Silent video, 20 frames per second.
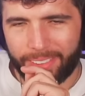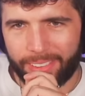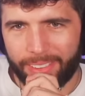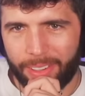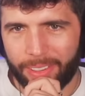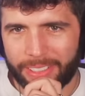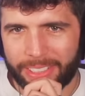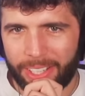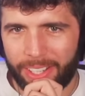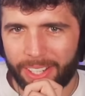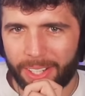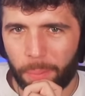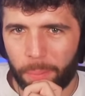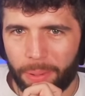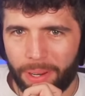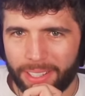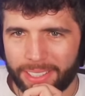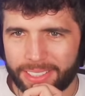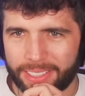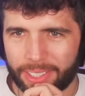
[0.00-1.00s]
Although
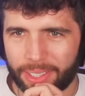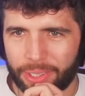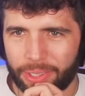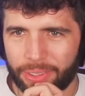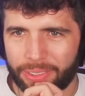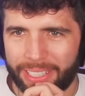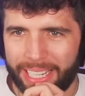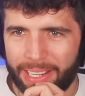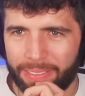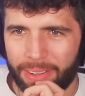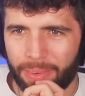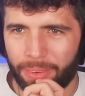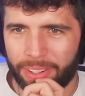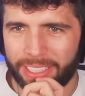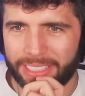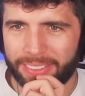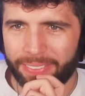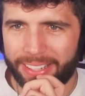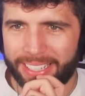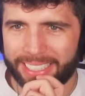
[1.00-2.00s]
Zerkaa Plus is a cool name, and
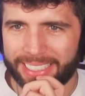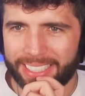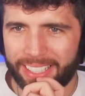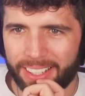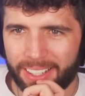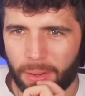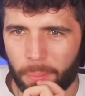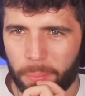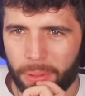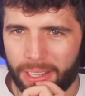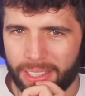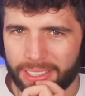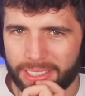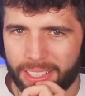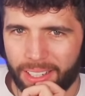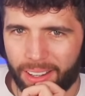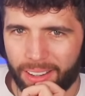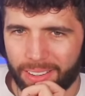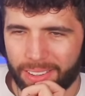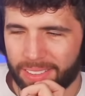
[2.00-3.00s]
where does Zerkaa
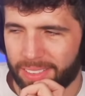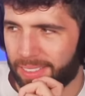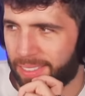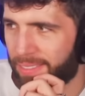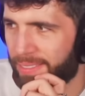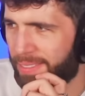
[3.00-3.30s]
Plus go?